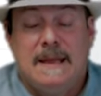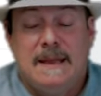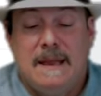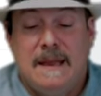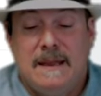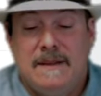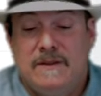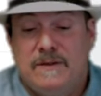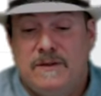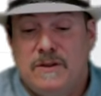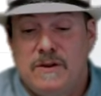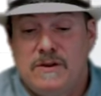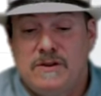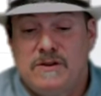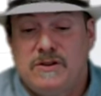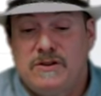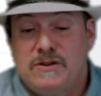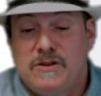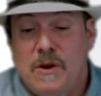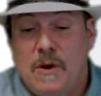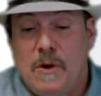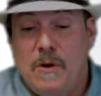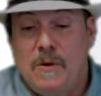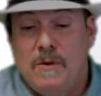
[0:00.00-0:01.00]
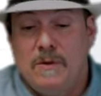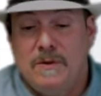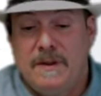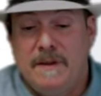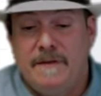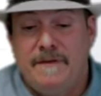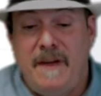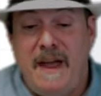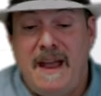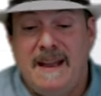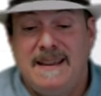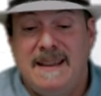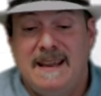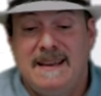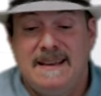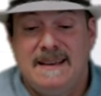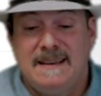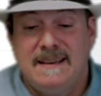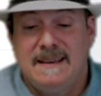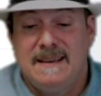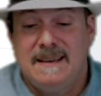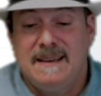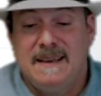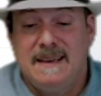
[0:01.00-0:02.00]
It's, so the fact
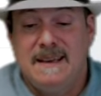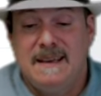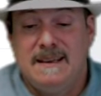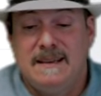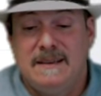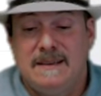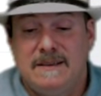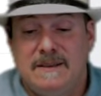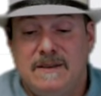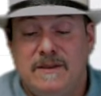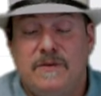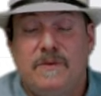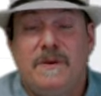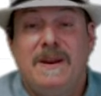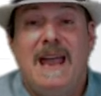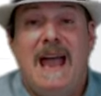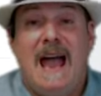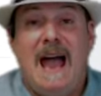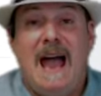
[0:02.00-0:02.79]
that the, uh, in three